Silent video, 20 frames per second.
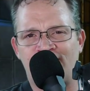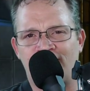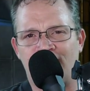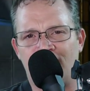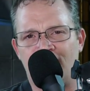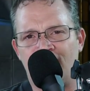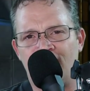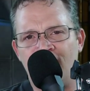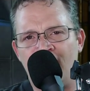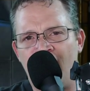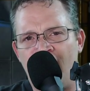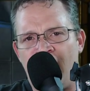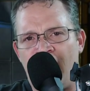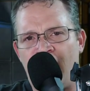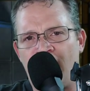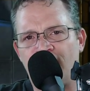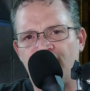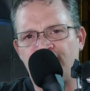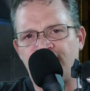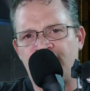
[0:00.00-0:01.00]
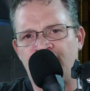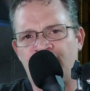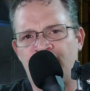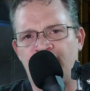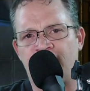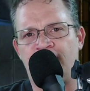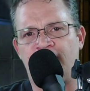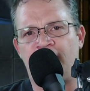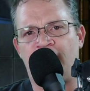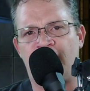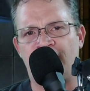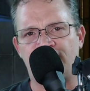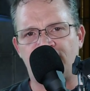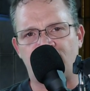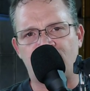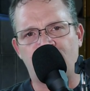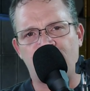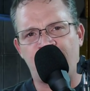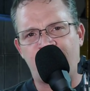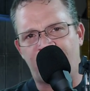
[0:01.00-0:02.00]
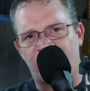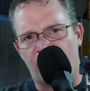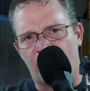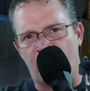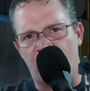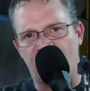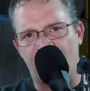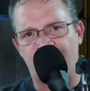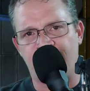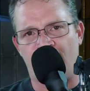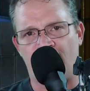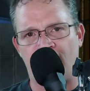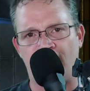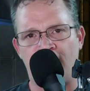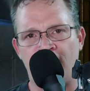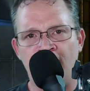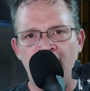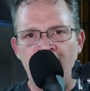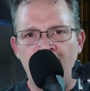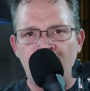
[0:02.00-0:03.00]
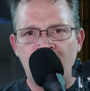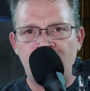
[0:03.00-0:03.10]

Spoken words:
So I was thinking, as a treat for all of y'all,